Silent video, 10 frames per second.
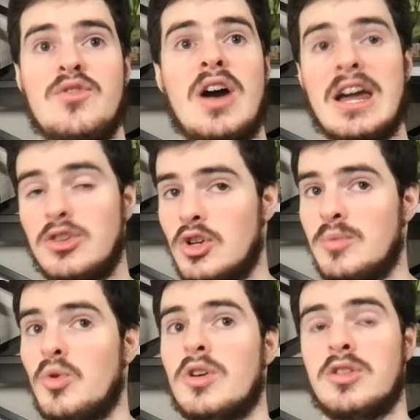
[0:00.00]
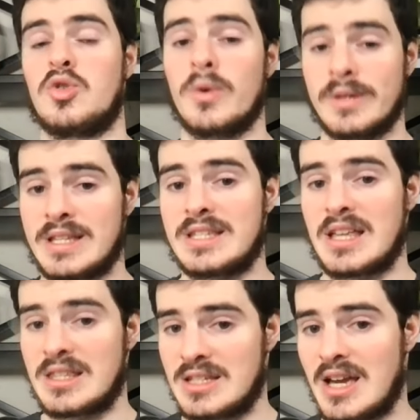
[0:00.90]
I'd look more to the Cortland
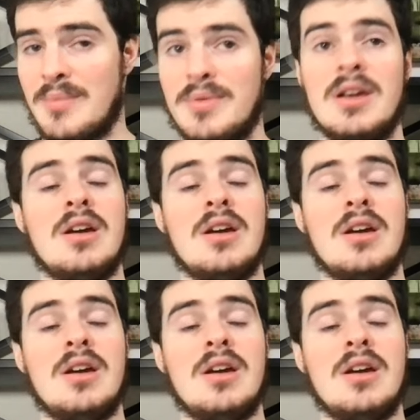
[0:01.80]
Sutton type